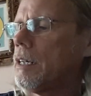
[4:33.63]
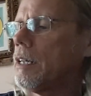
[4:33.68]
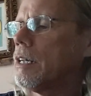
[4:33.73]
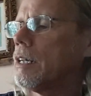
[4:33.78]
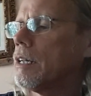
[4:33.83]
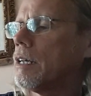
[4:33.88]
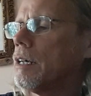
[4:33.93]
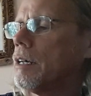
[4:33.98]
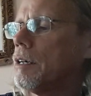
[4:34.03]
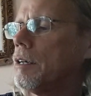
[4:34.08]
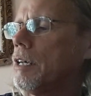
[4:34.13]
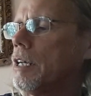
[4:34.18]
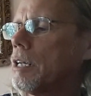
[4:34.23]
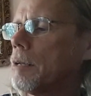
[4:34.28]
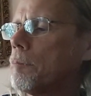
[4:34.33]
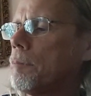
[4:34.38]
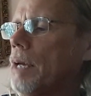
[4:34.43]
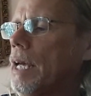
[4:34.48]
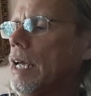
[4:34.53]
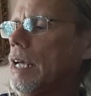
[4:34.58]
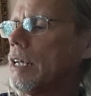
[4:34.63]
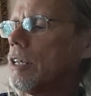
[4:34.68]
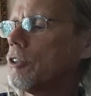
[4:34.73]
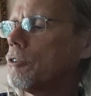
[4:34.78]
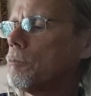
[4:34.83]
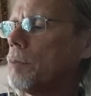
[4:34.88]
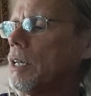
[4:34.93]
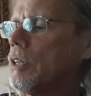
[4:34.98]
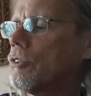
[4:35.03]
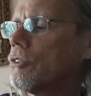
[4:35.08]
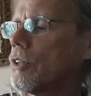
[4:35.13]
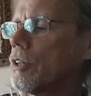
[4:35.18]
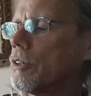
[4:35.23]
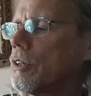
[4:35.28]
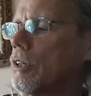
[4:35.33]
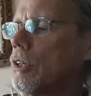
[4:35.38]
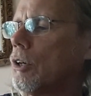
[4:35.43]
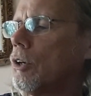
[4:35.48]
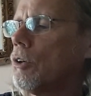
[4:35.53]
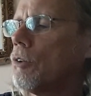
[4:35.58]
in a bank is based on the
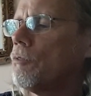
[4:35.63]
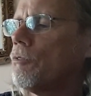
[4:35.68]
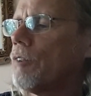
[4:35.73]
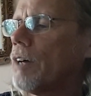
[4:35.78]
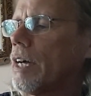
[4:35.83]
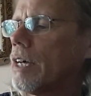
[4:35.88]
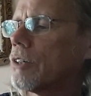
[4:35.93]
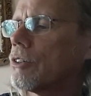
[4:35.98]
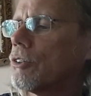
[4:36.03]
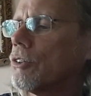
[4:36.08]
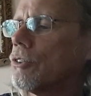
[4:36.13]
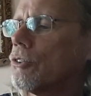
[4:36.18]
load factor.